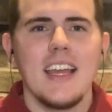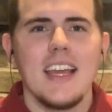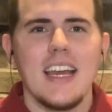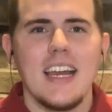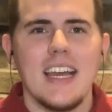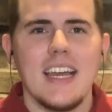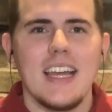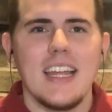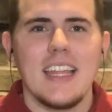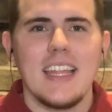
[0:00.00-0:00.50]

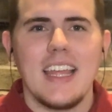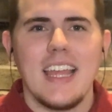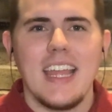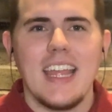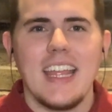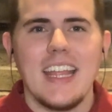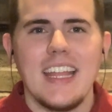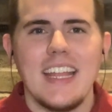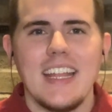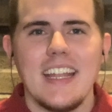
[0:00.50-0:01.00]

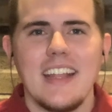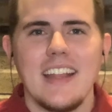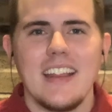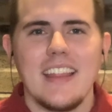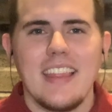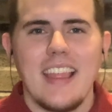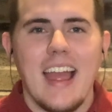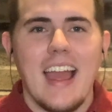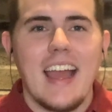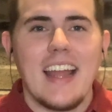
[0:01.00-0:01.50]
And
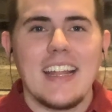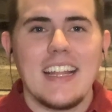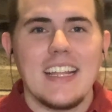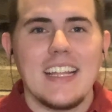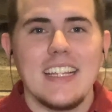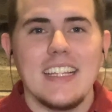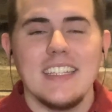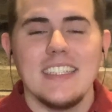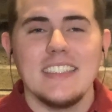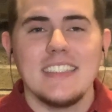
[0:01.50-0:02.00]
that
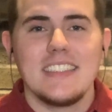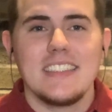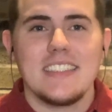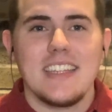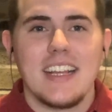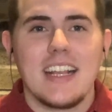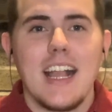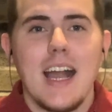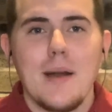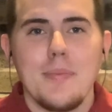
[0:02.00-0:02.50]
is
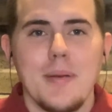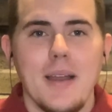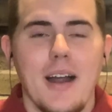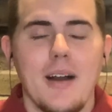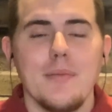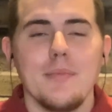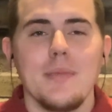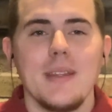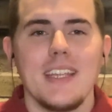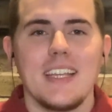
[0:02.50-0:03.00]
a
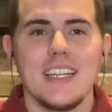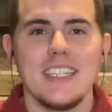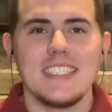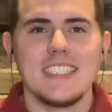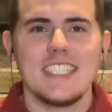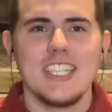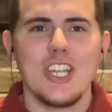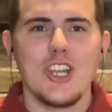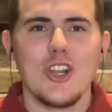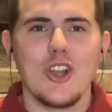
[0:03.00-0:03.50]
cop-out, because
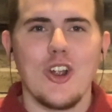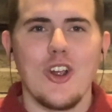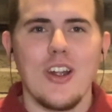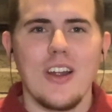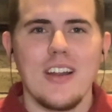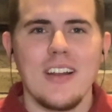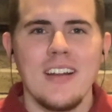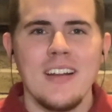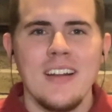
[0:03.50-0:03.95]
there are